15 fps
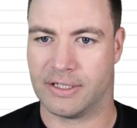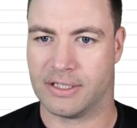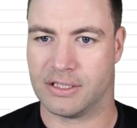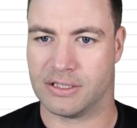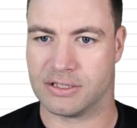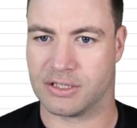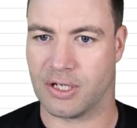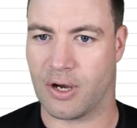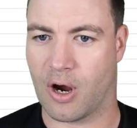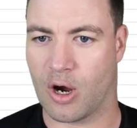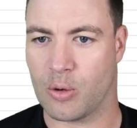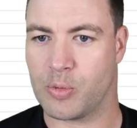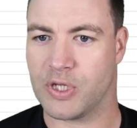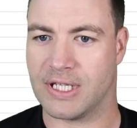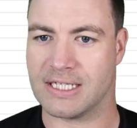So
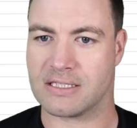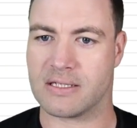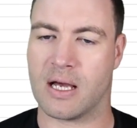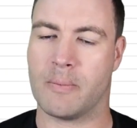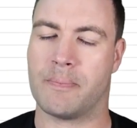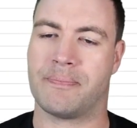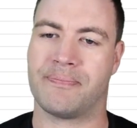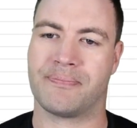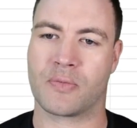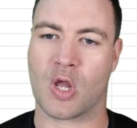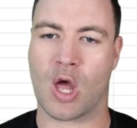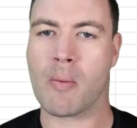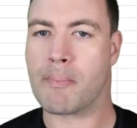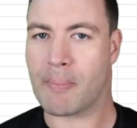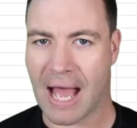open this up.
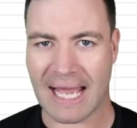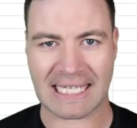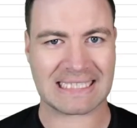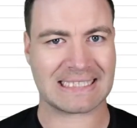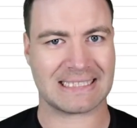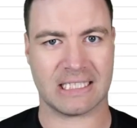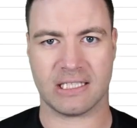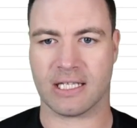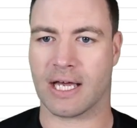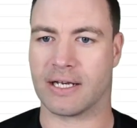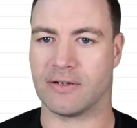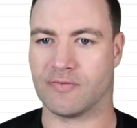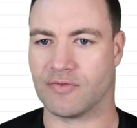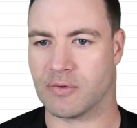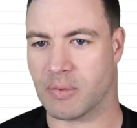Paste in that
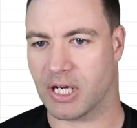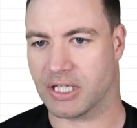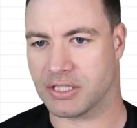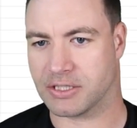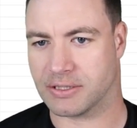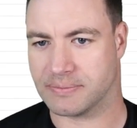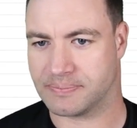information.